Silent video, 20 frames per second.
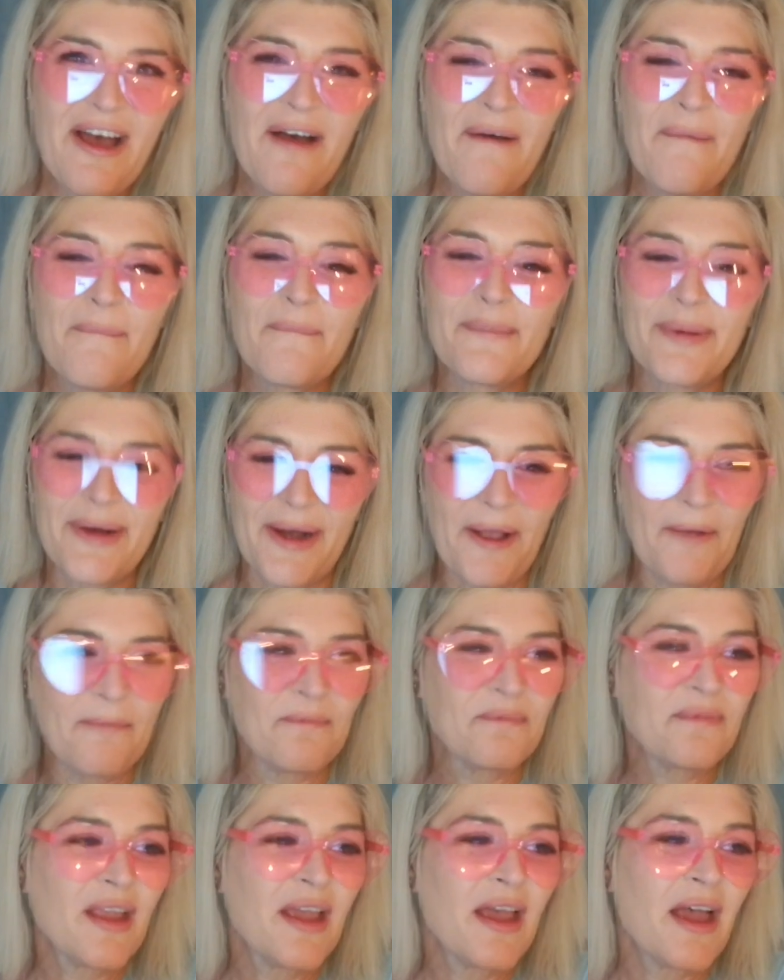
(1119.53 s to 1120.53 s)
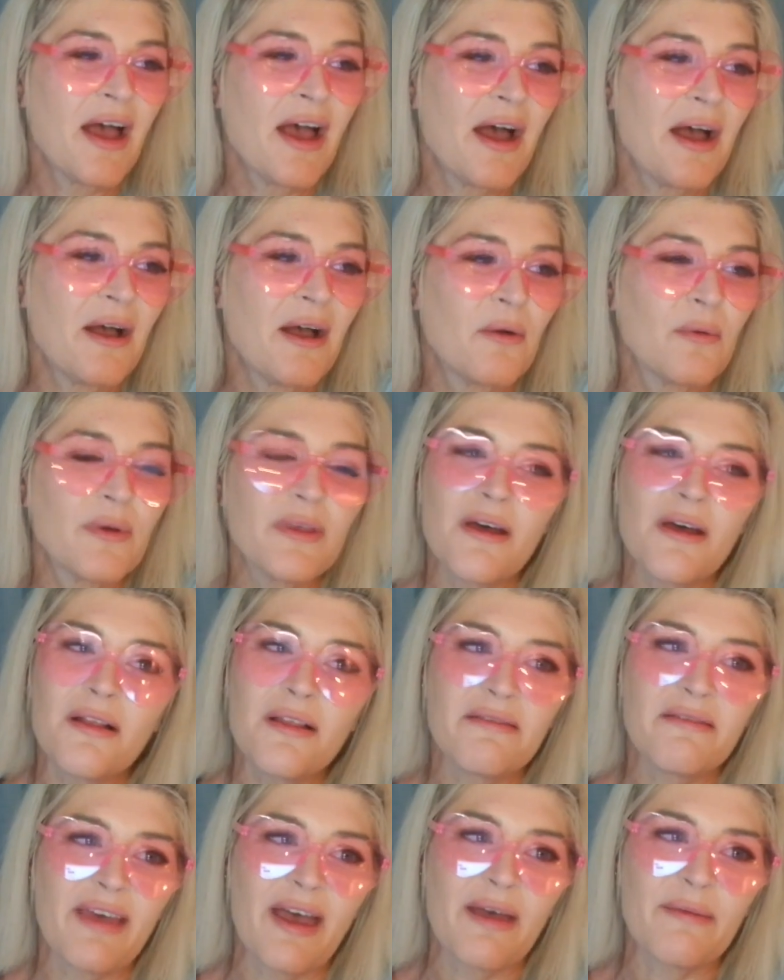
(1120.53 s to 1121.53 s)
but with all
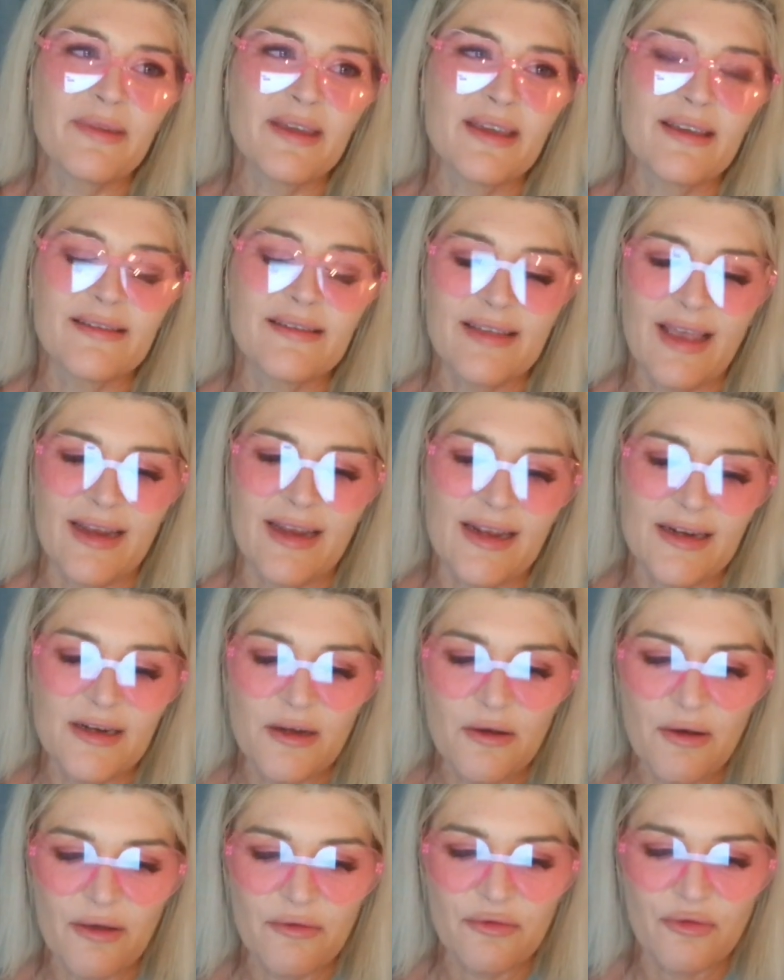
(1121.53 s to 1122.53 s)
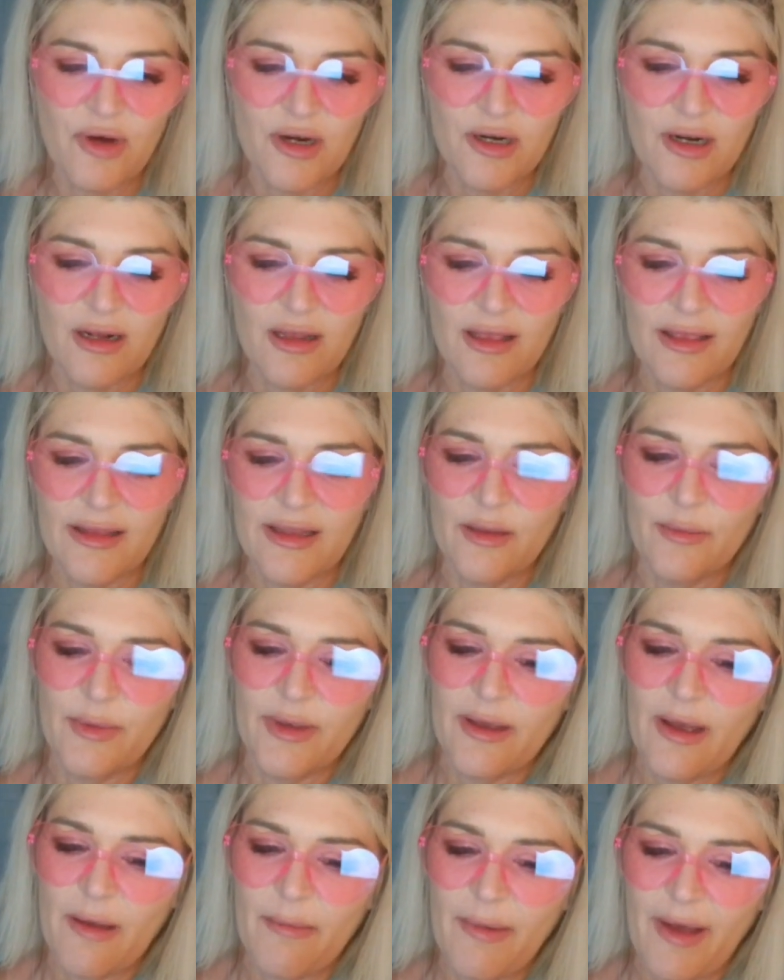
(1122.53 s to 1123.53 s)
of that being said, I know I've run on a little
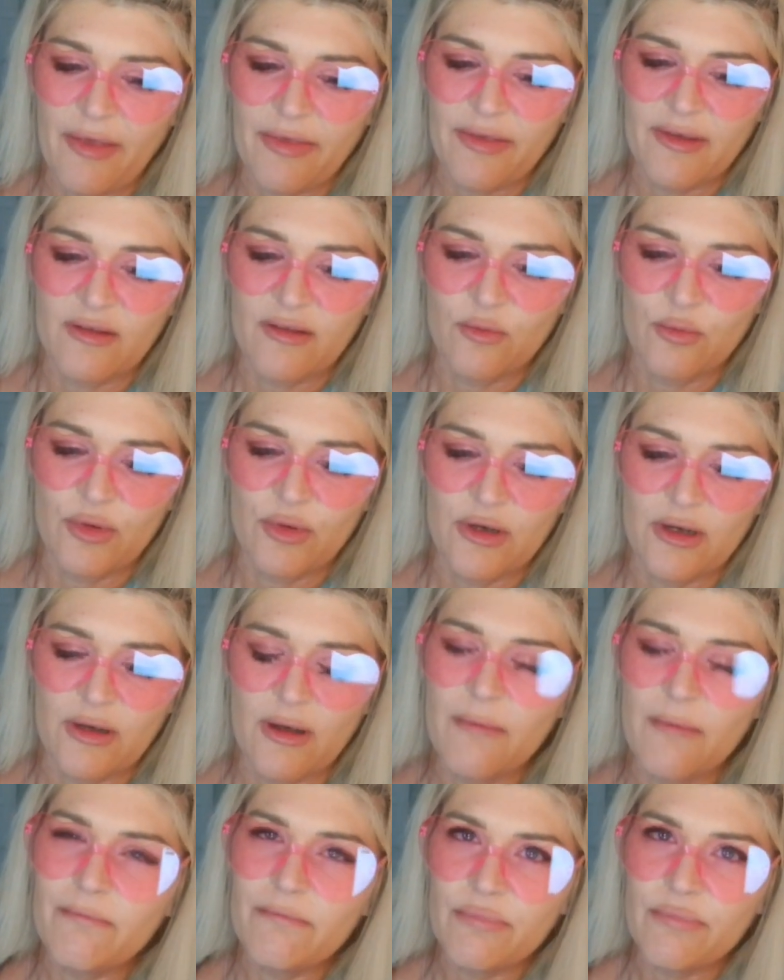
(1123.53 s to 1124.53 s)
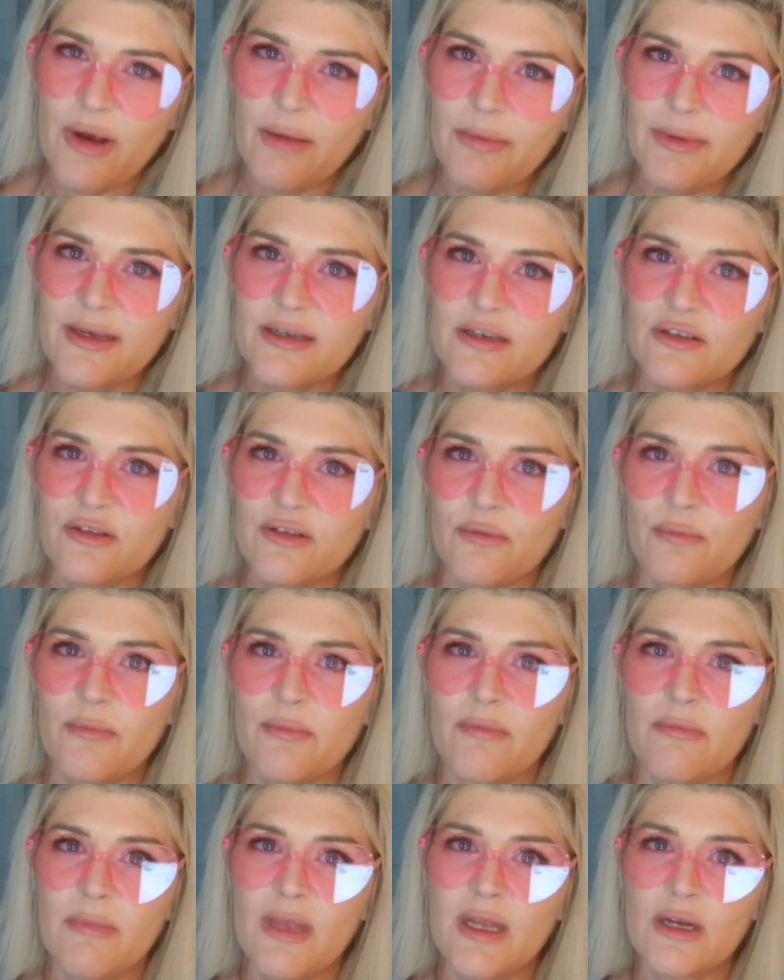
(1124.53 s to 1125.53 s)
bit about this book, probably just a
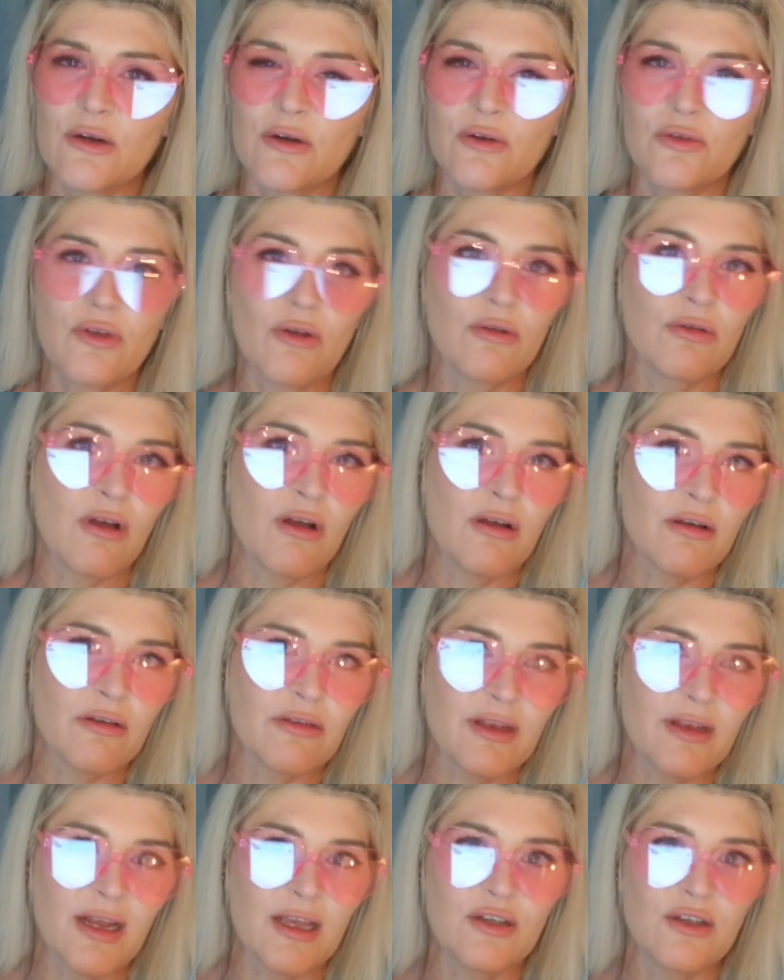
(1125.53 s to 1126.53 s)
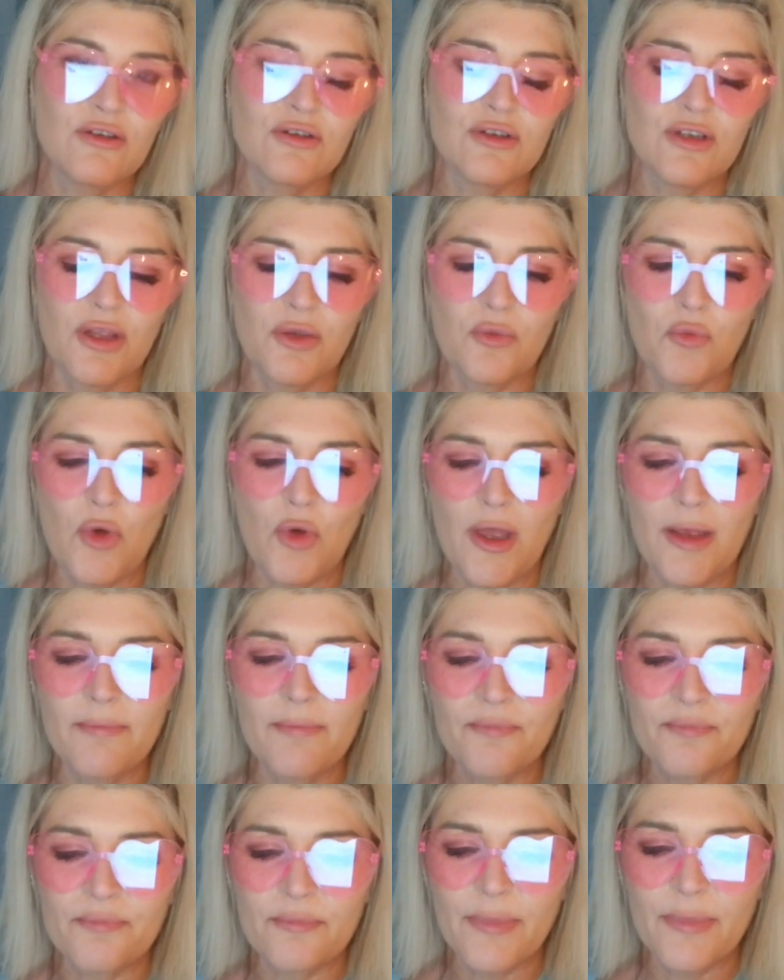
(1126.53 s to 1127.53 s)
minute or so longer than I usually would,
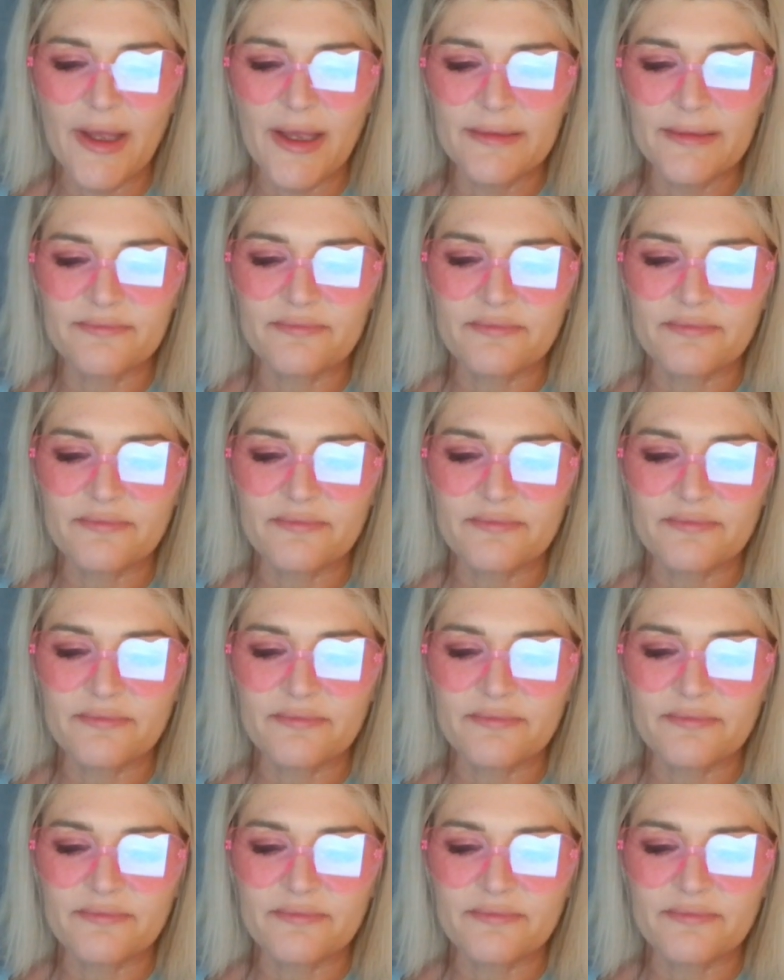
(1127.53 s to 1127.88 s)
but